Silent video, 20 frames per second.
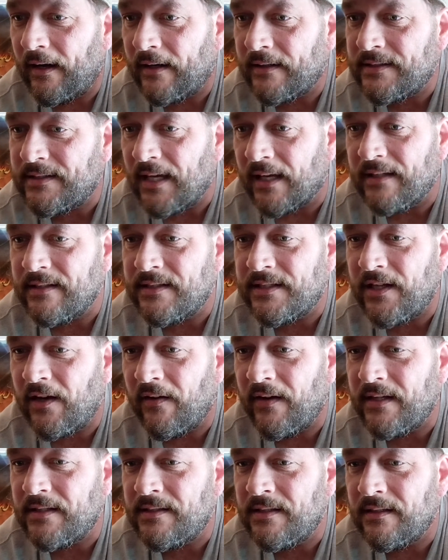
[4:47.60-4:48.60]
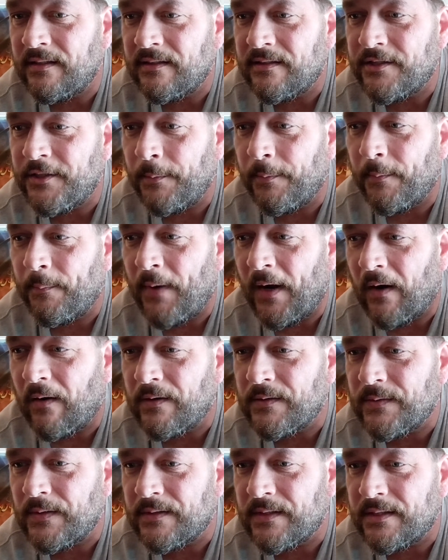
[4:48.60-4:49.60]
Second series,
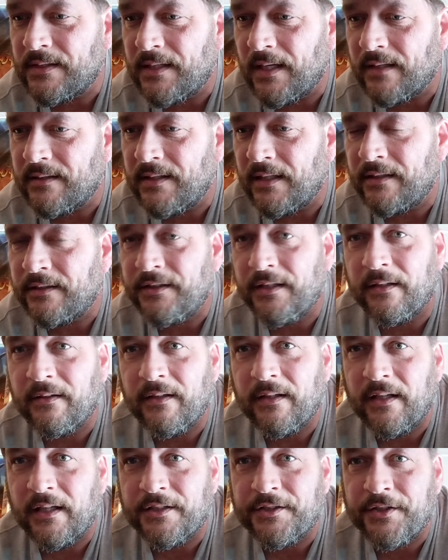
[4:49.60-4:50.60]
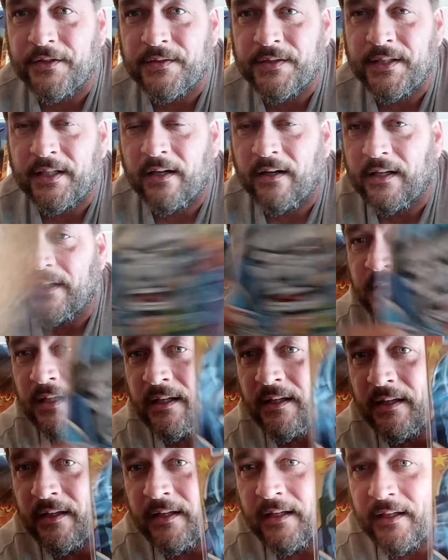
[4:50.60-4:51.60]
Superpowers, was a 6-issue series.
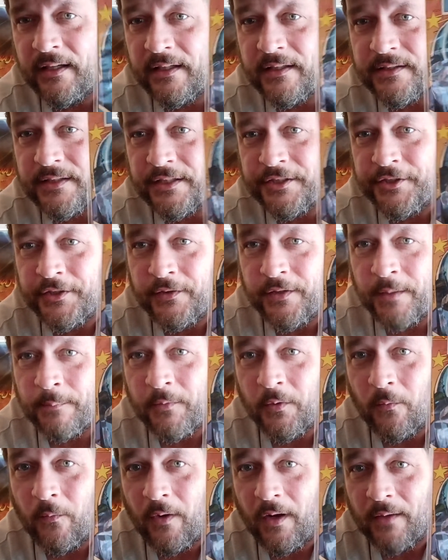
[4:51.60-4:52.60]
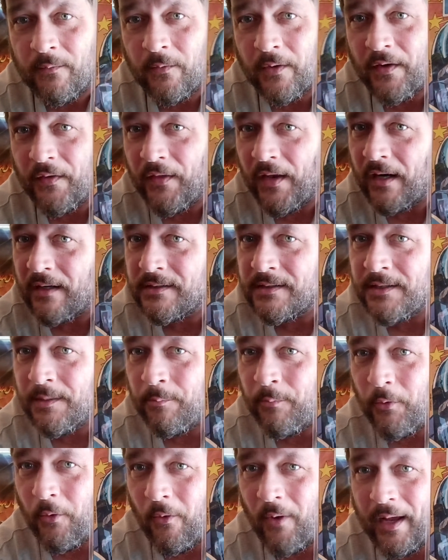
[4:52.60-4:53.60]
Here's issue number 1, where there's the
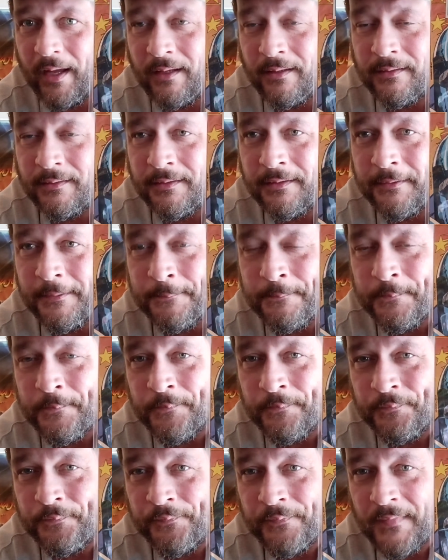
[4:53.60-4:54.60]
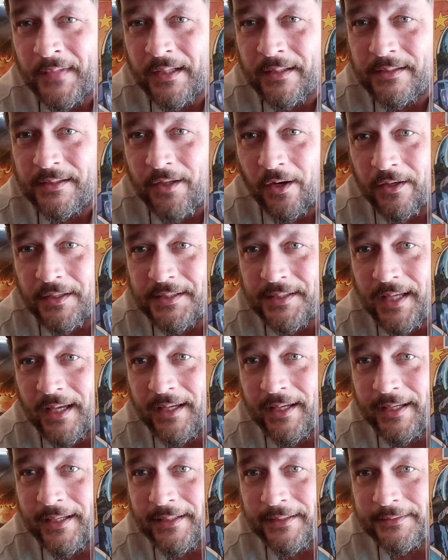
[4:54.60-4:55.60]
boy,
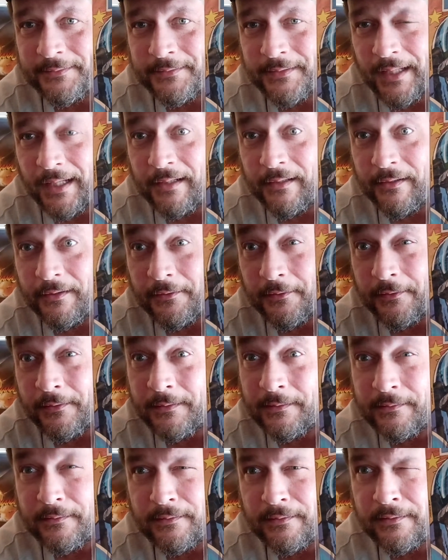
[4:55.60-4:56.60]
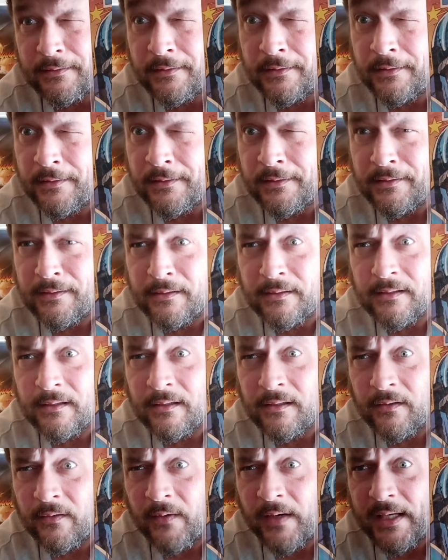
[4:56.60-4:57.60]
Darkseid. That little
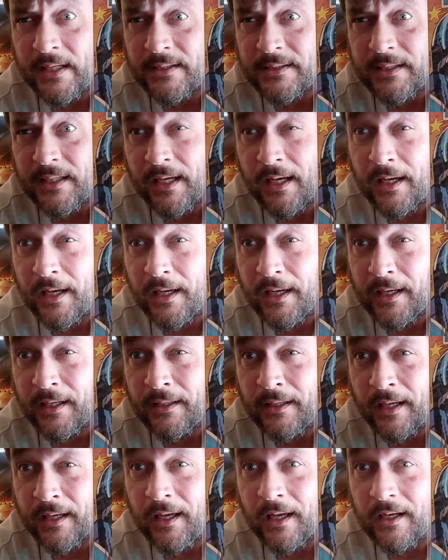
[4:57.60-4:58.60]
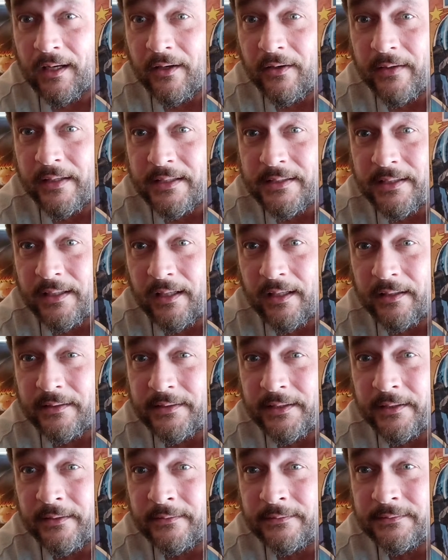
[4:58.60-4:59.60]
crazy eye. I got a crazy eye
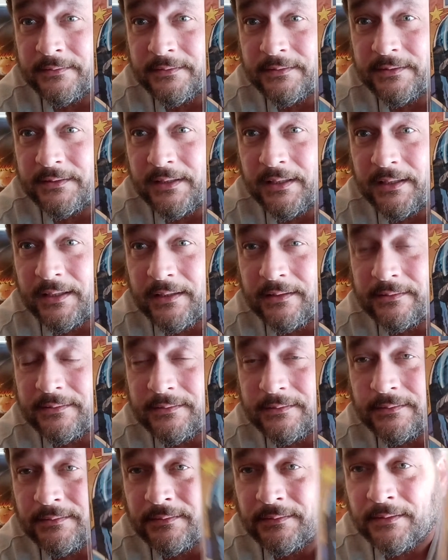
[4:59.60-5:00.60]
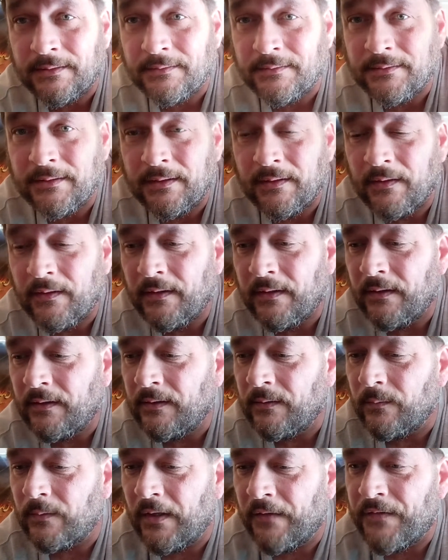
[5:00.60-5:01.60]
too. See that?
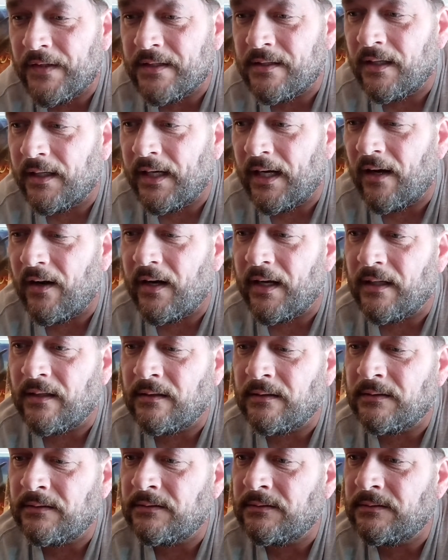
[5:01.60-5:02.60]
Wonder if he's Hungarian.